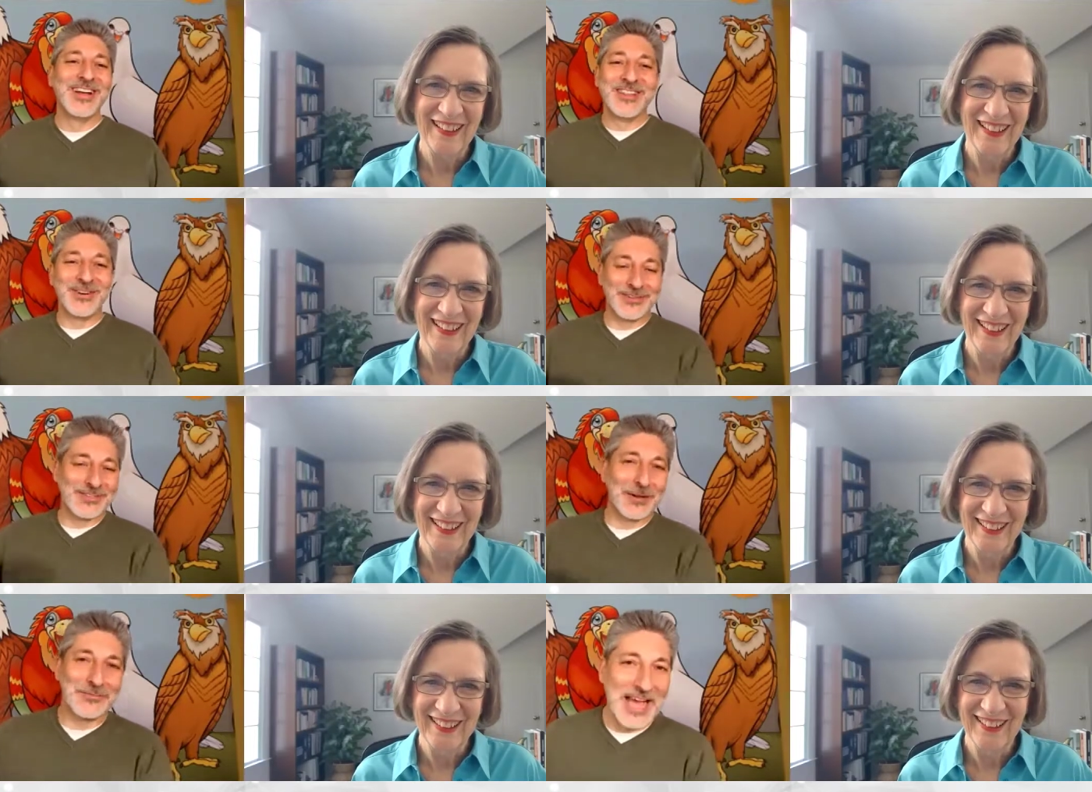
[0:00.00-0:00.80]
Speaker 1: little
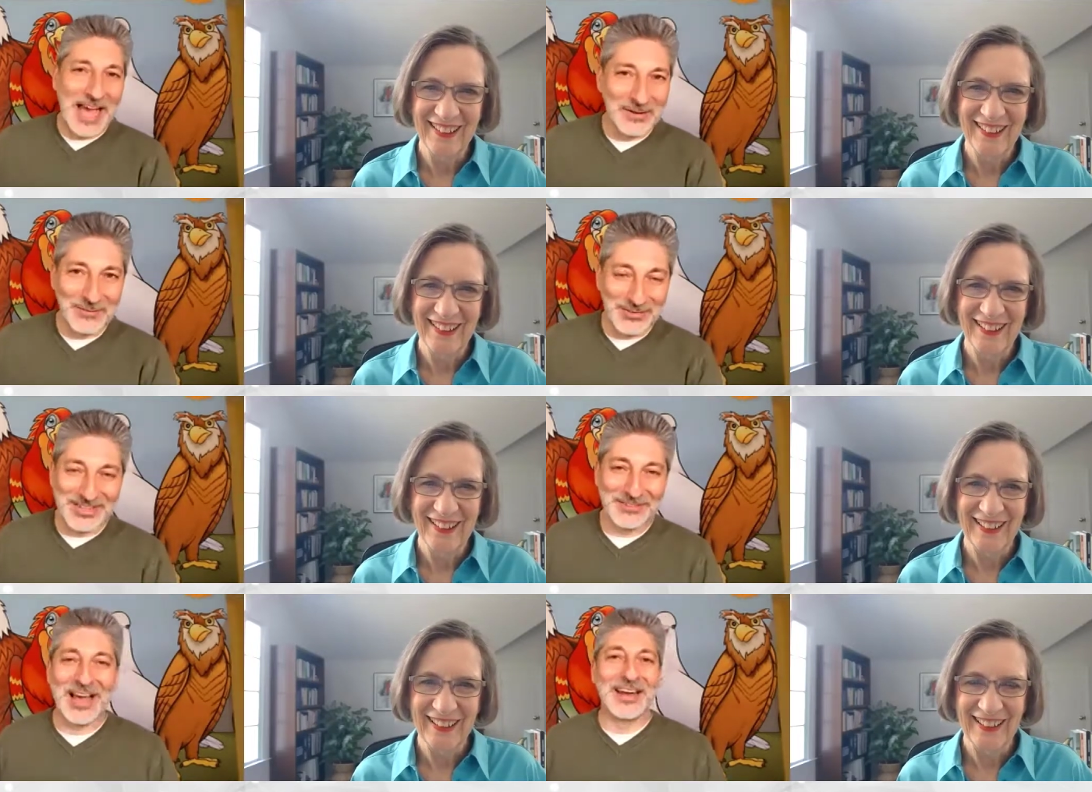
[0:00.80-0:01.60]
stuffed animals
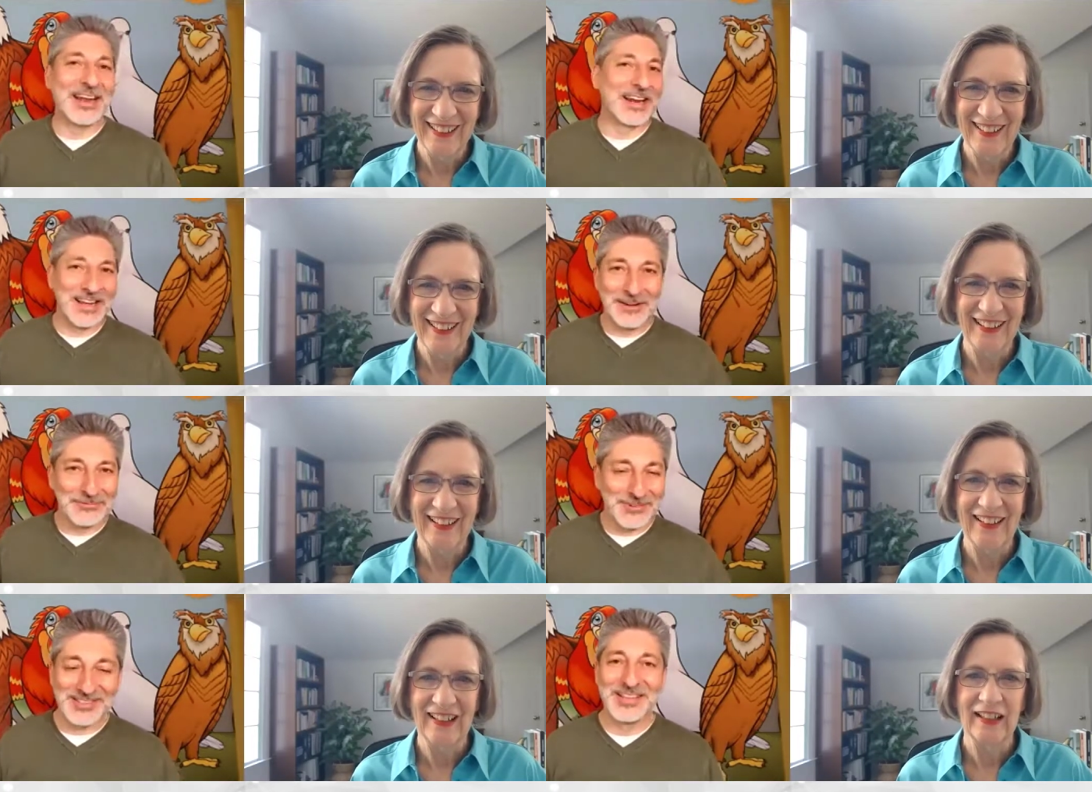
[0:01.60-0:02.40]
they've gotten at a
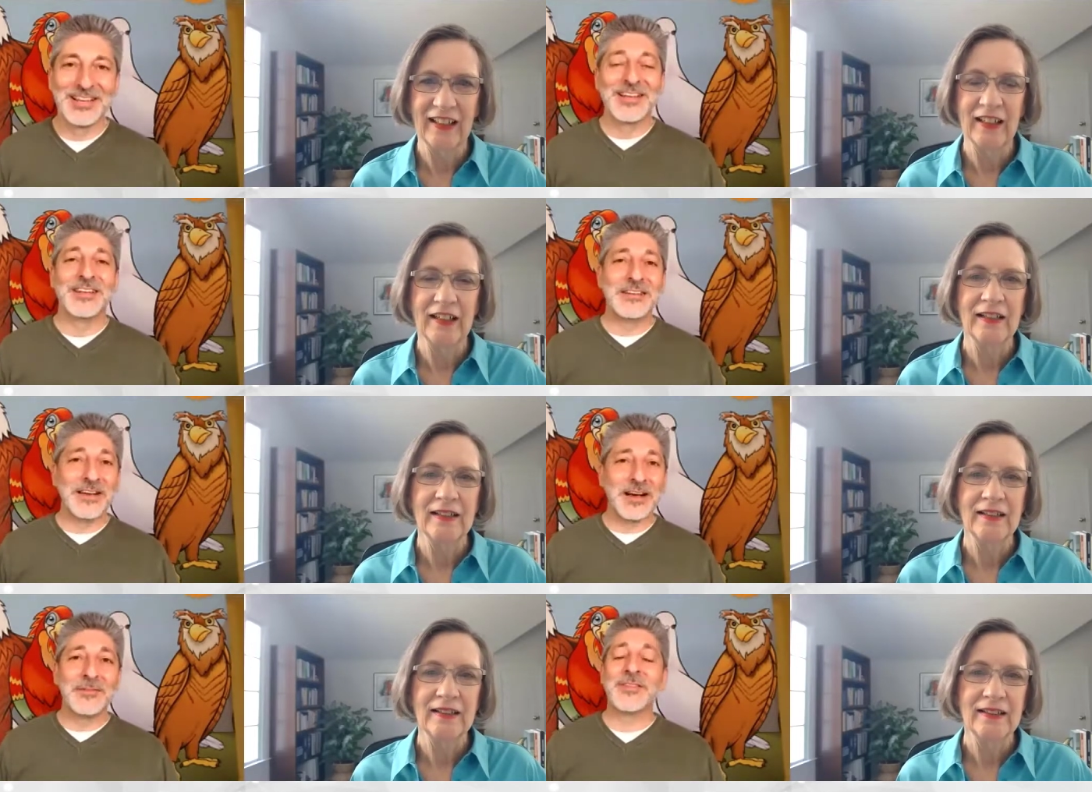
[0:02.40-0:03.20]
conference.
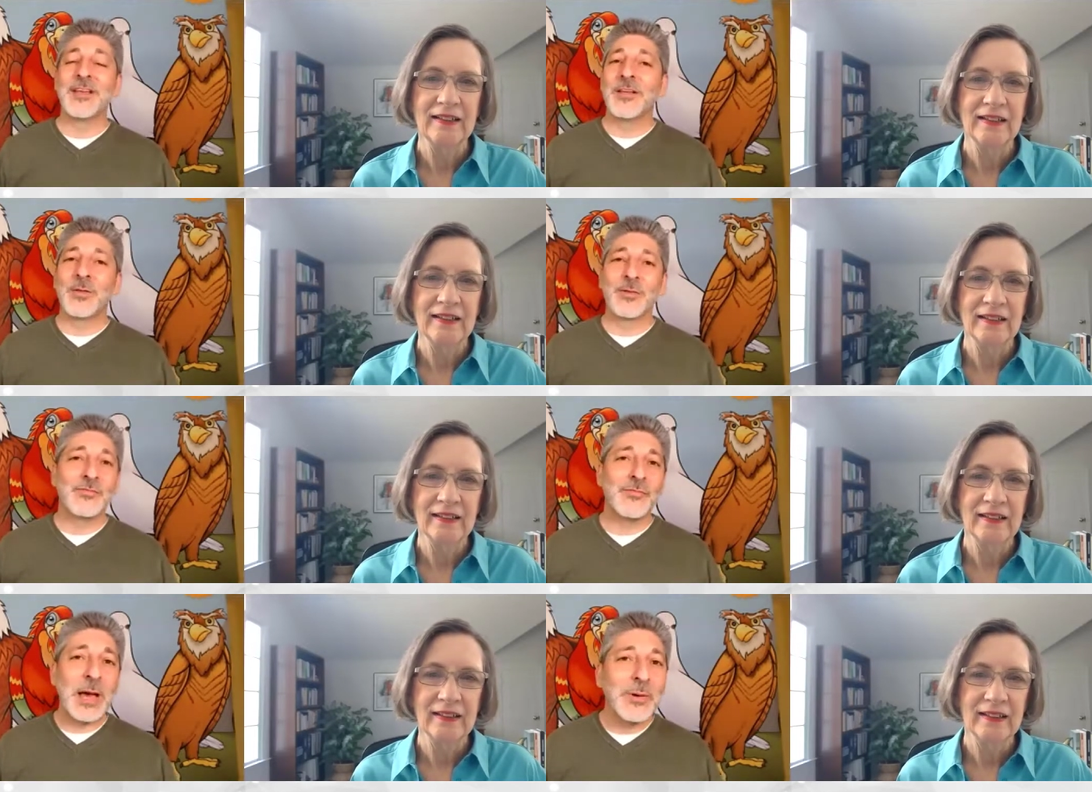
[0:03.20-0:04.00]
Doves, those
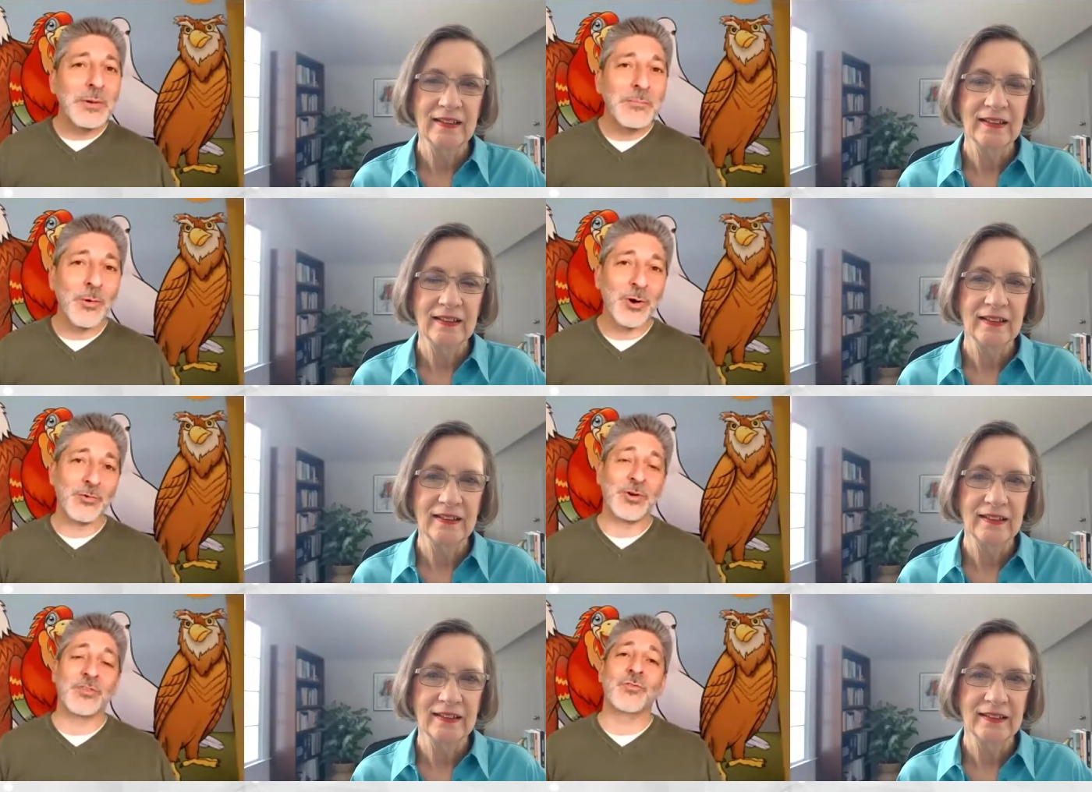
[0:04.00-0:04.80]
family
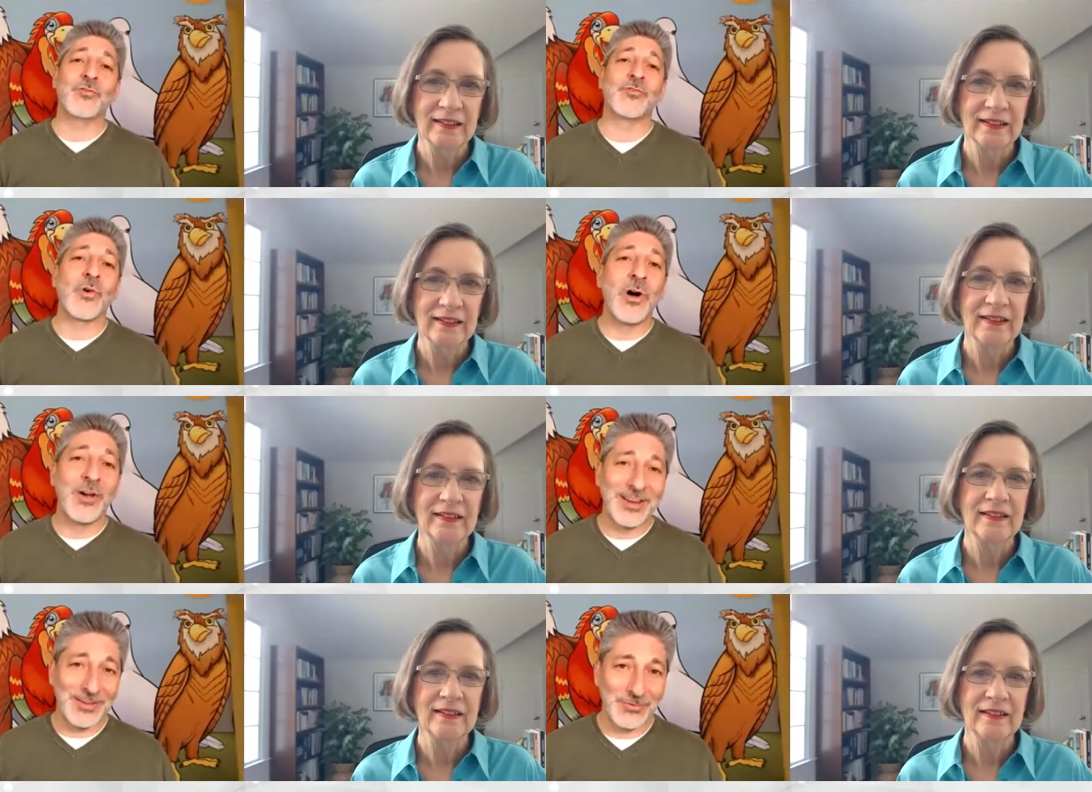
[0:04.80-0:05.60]
portraits,
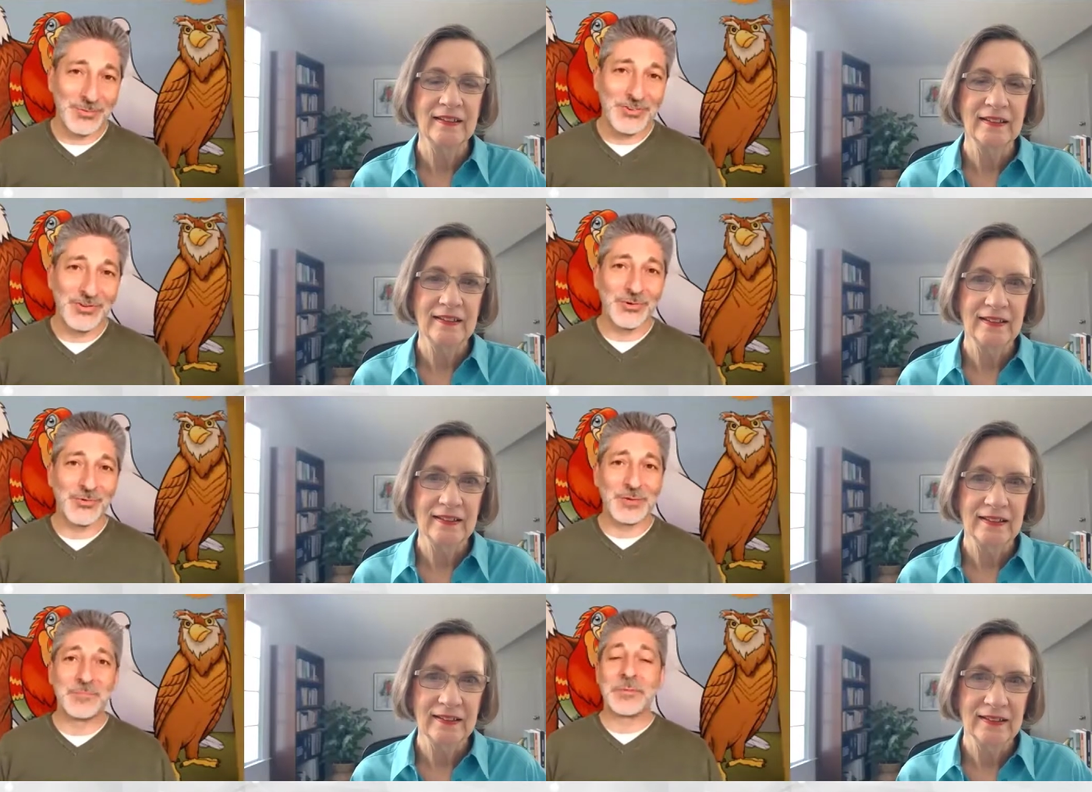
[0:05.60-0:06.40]
drawings from
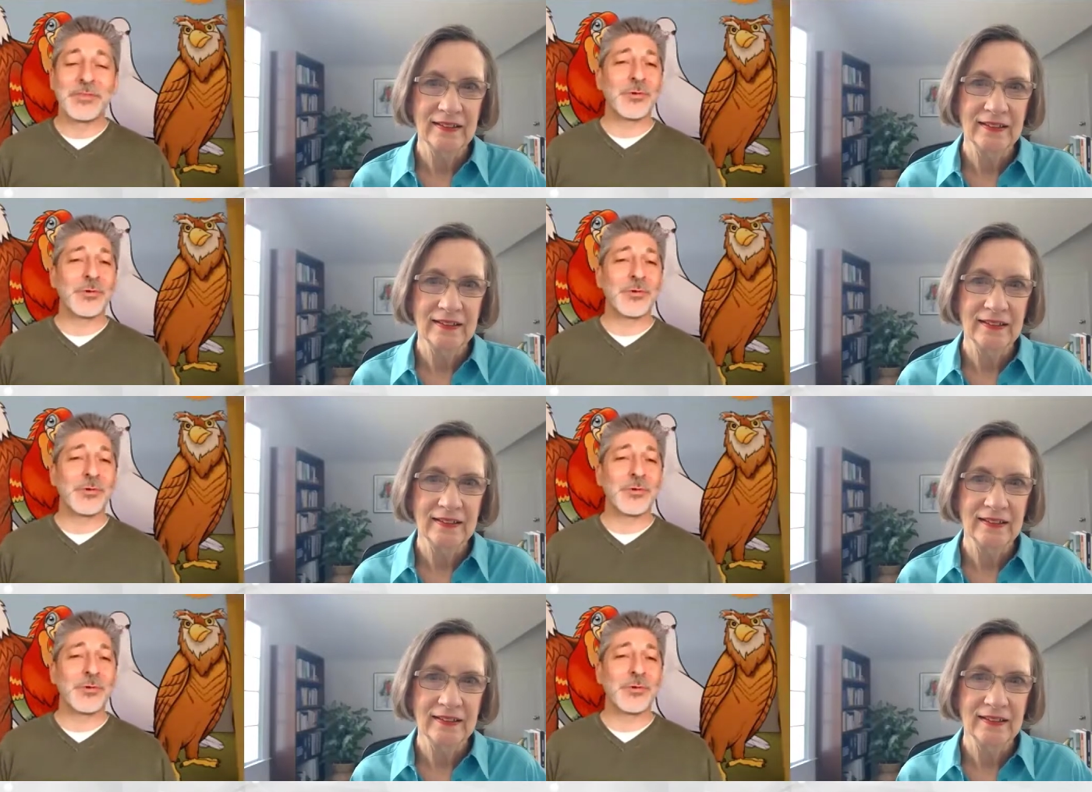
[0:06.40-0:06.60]
children. So